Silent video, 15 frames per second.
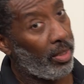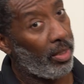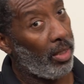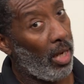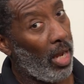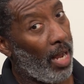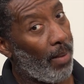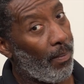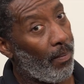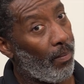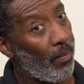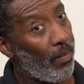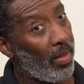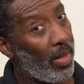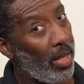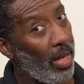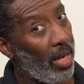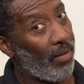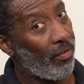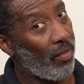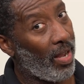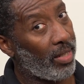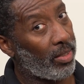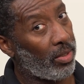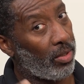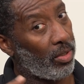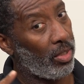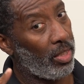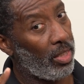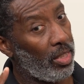In fact,
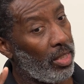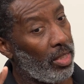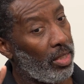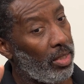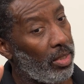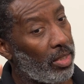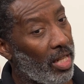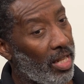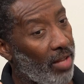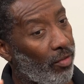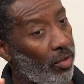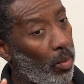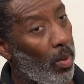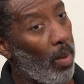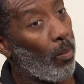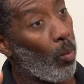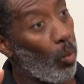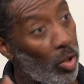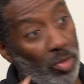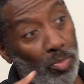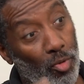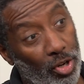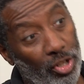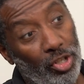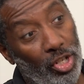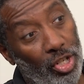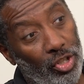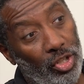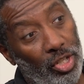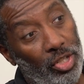the South African one was
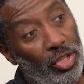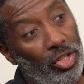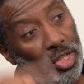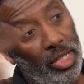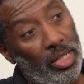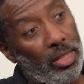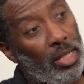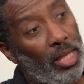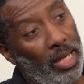British, and she